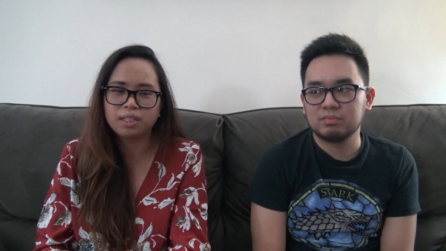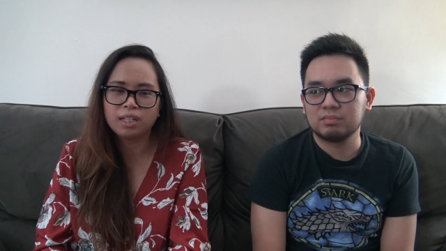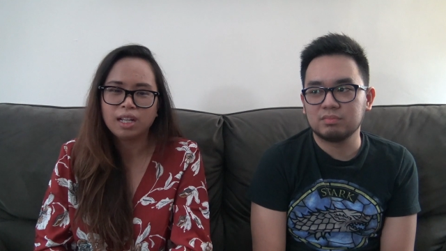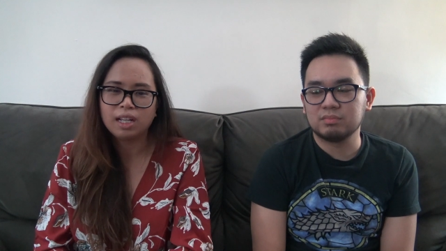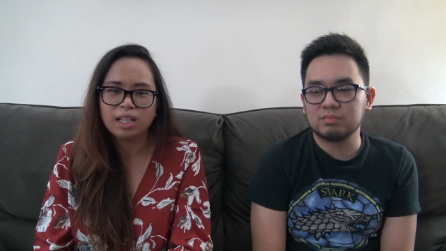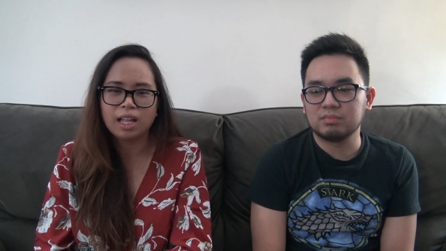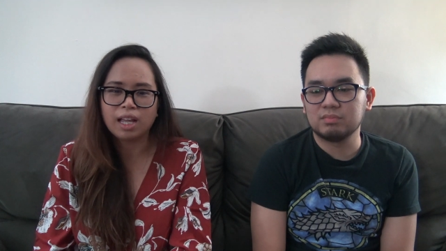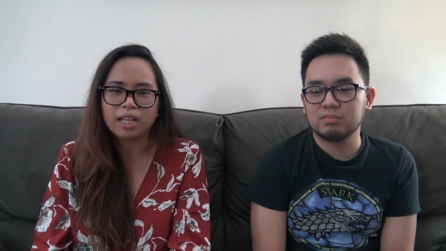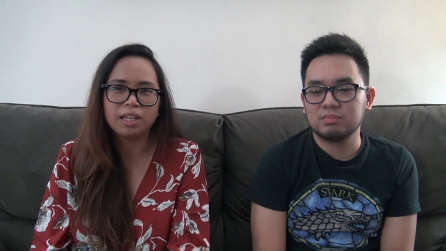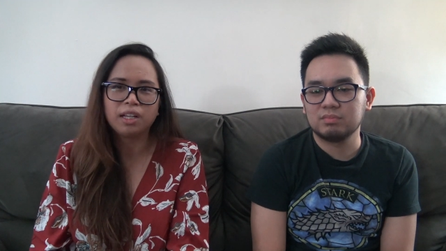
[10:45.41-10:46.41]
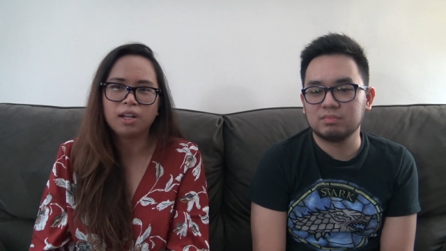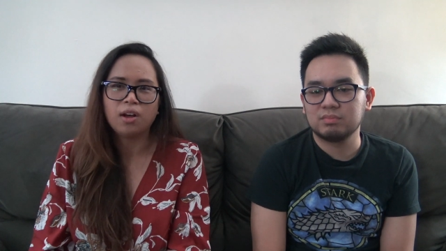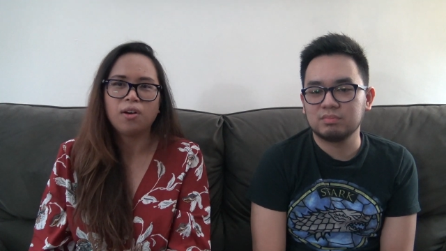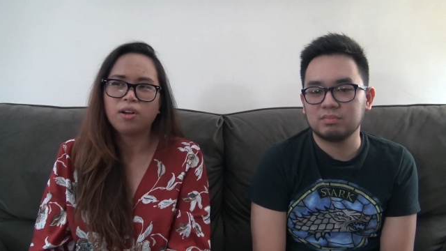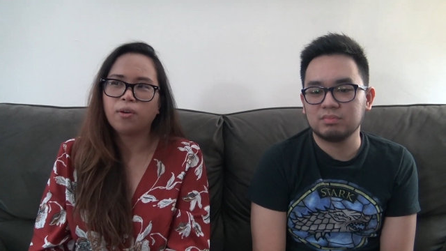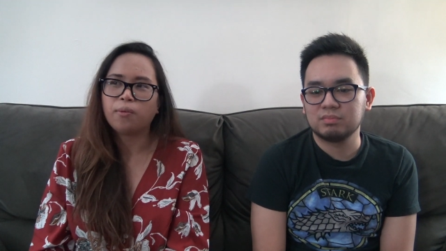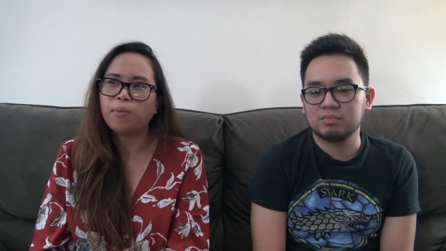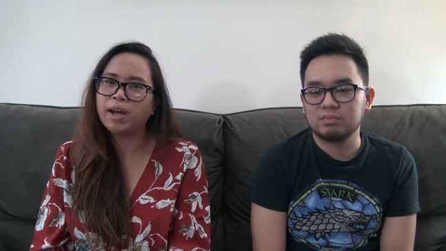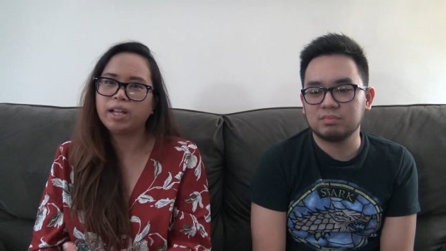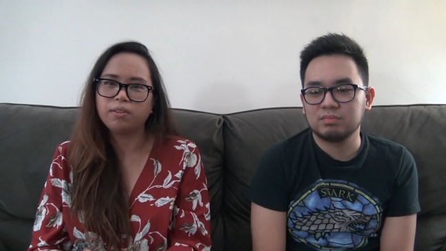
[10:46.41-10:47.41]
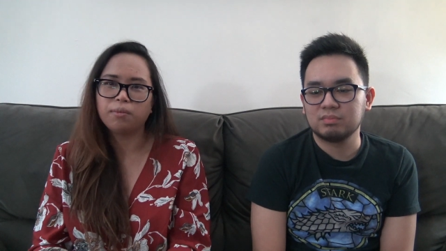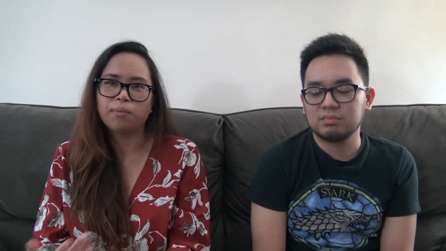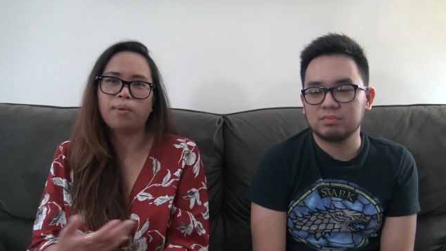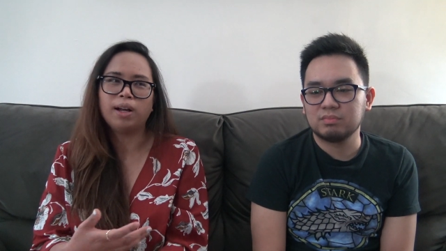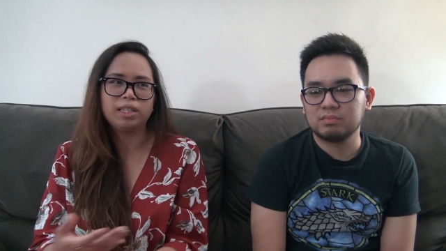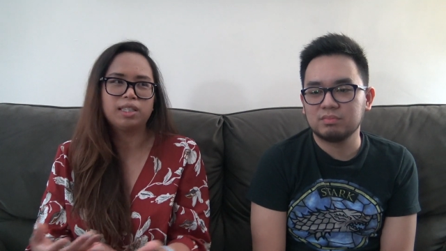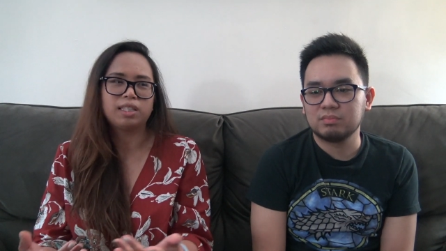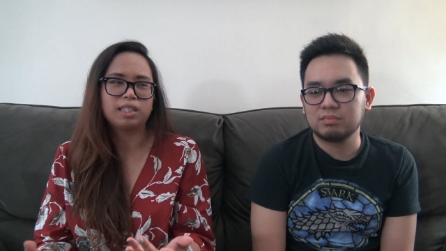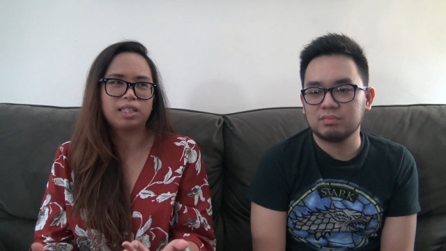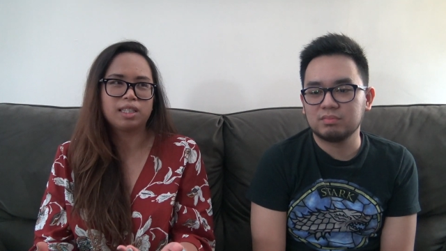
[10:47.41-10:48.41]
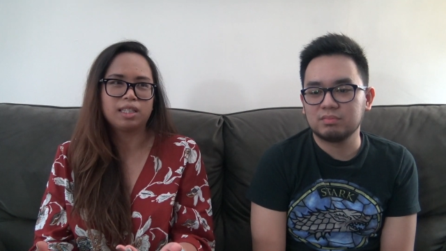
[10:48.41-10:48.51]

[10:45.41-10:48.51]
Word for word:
Speaker 1: Mm-hmm. Like, what what's